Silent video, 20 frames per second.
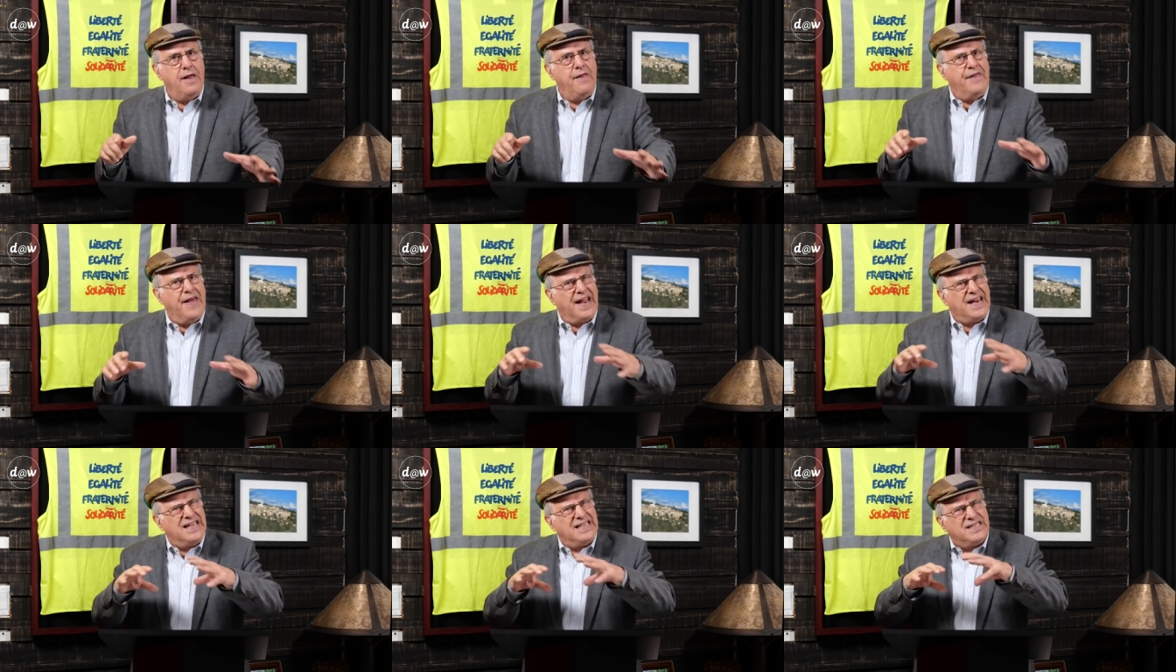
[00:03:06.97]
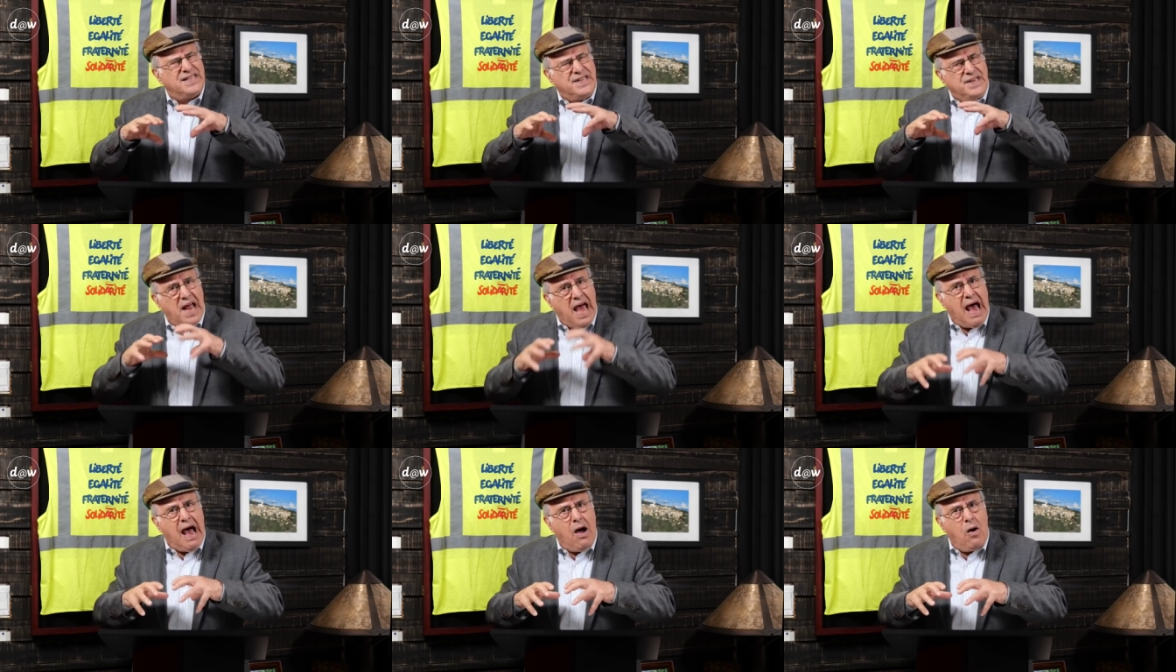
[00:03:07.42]
that is
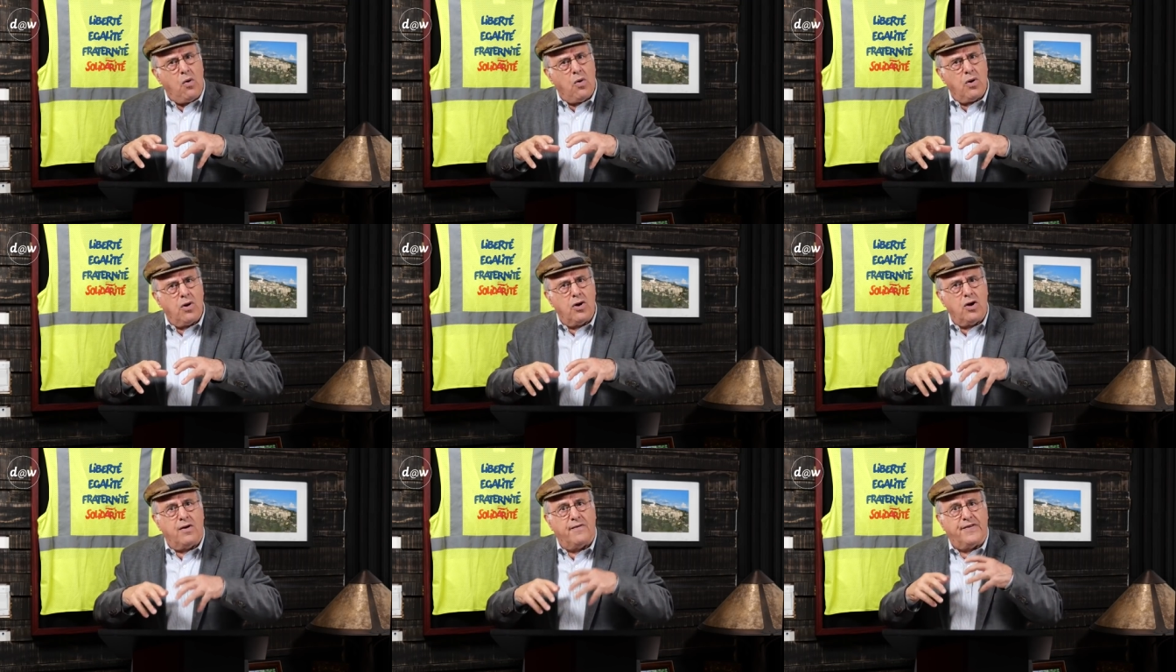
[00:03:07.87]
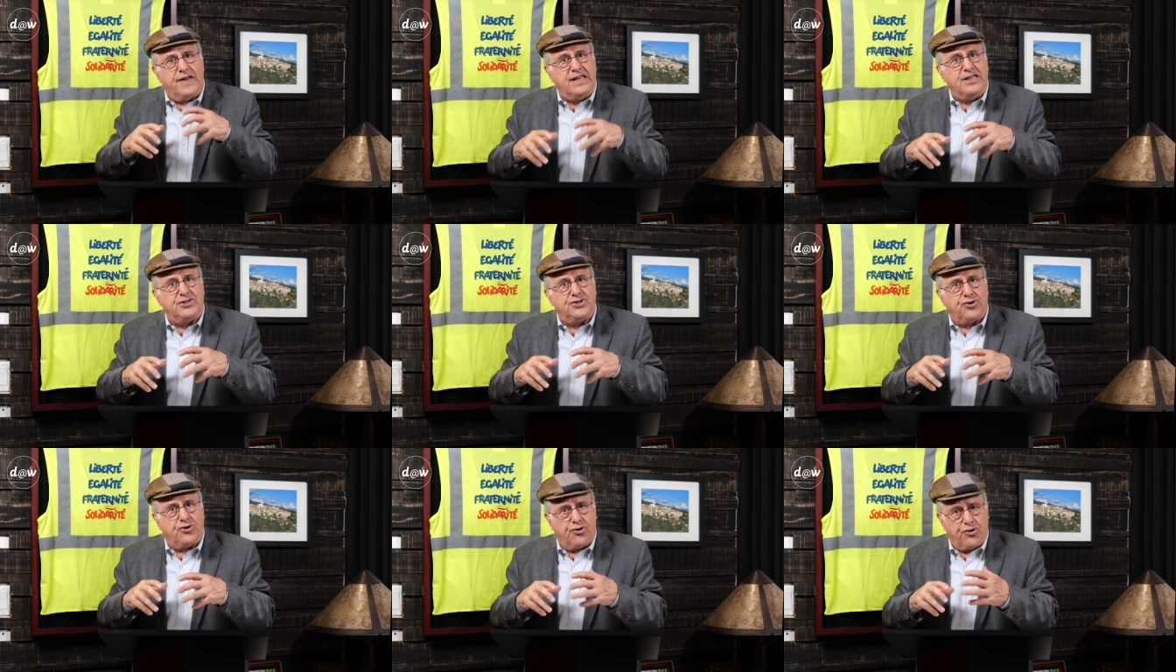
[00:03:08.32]
an hour of
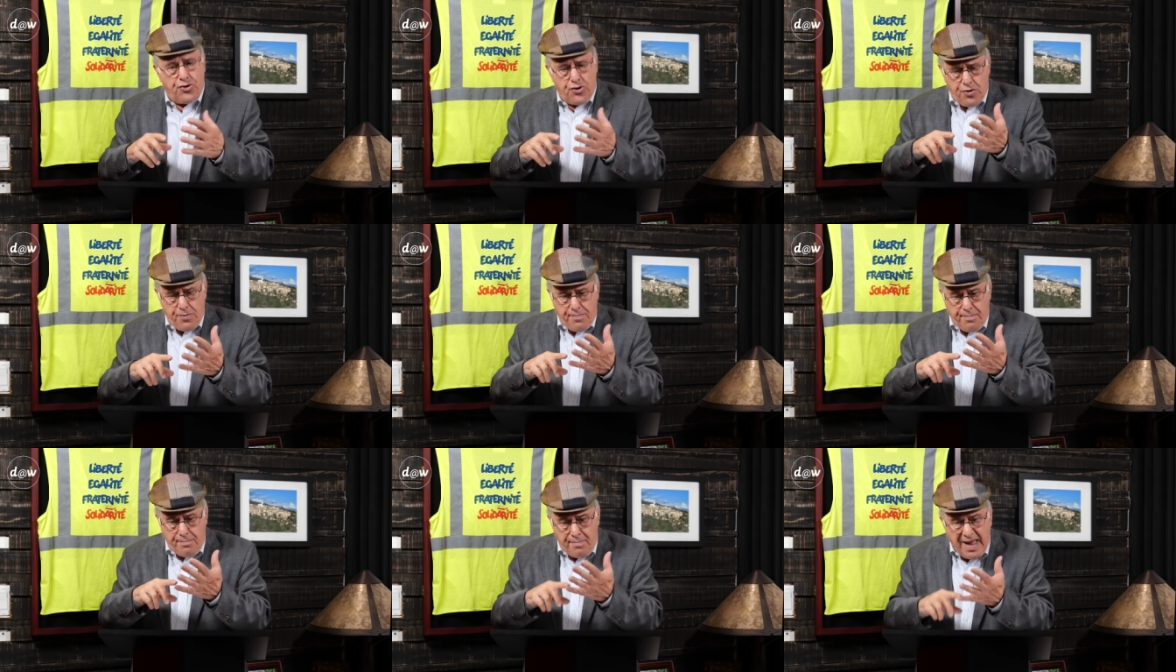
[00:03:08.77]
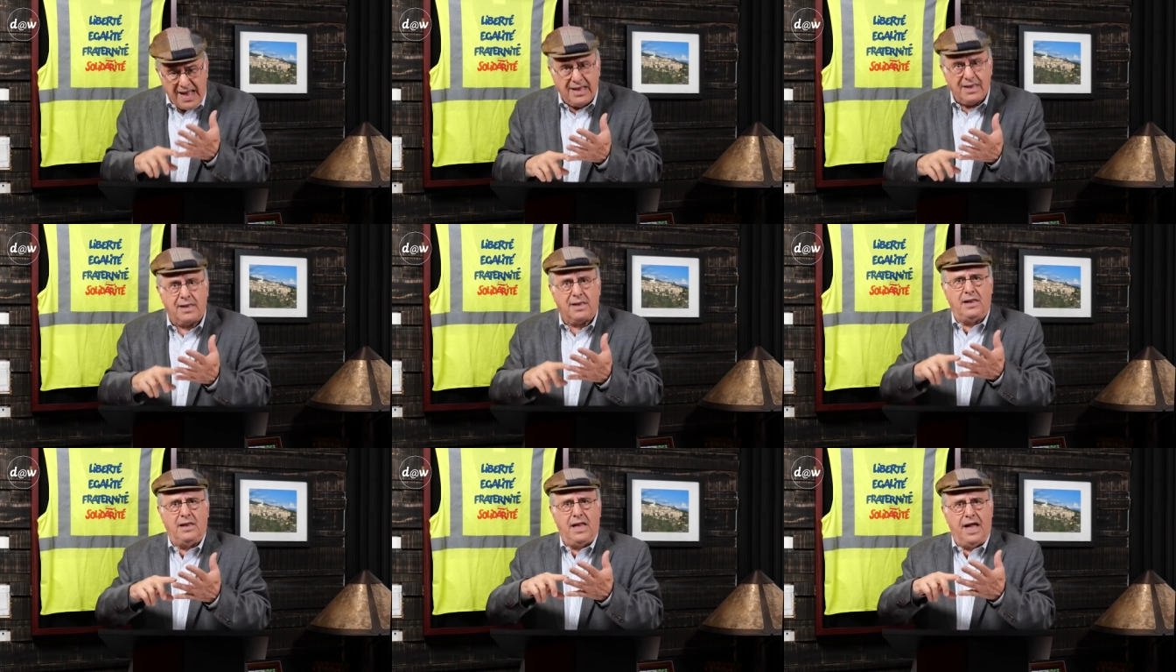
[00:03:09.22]
his or her
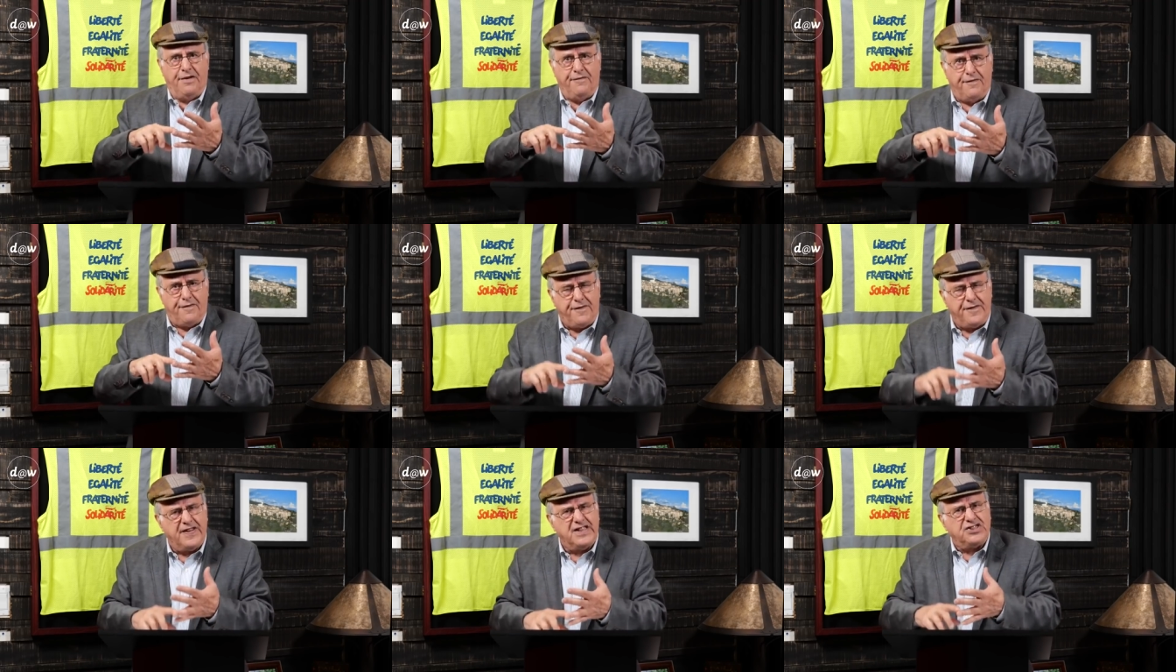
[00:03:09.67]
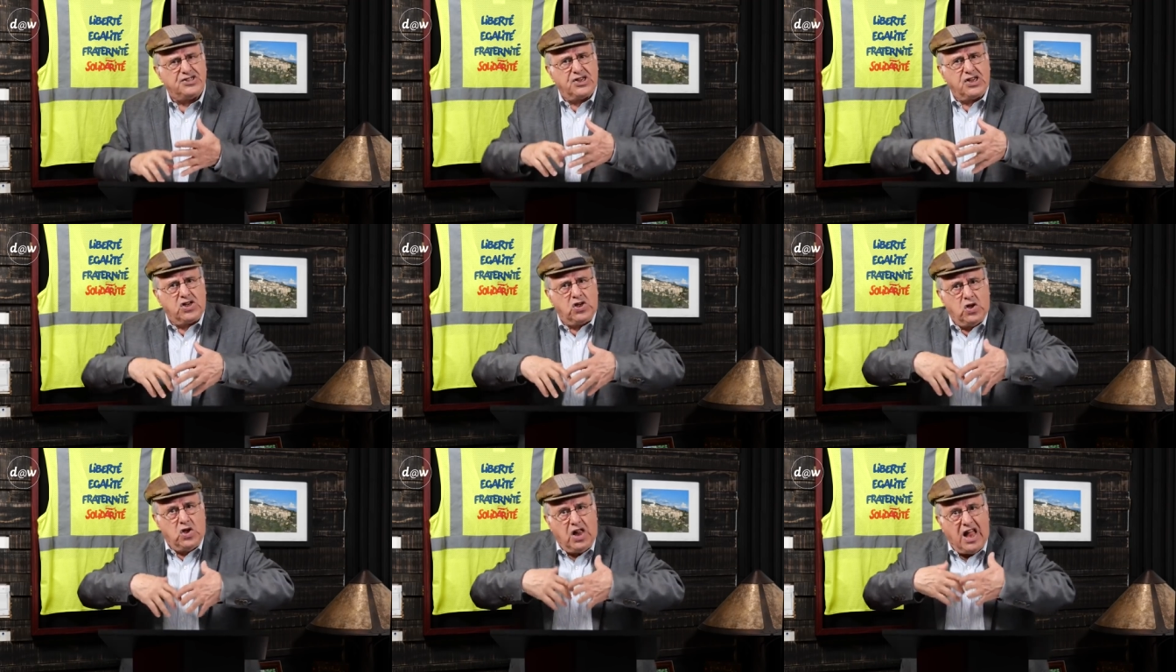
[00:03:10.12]
mental and
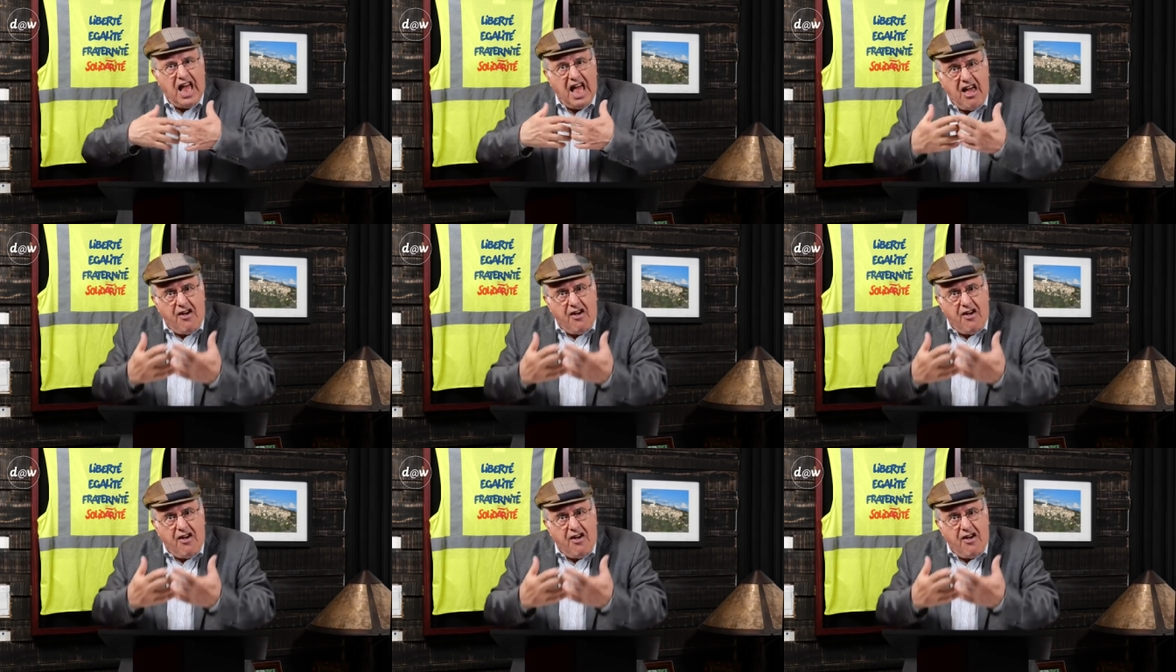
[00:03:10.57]
physical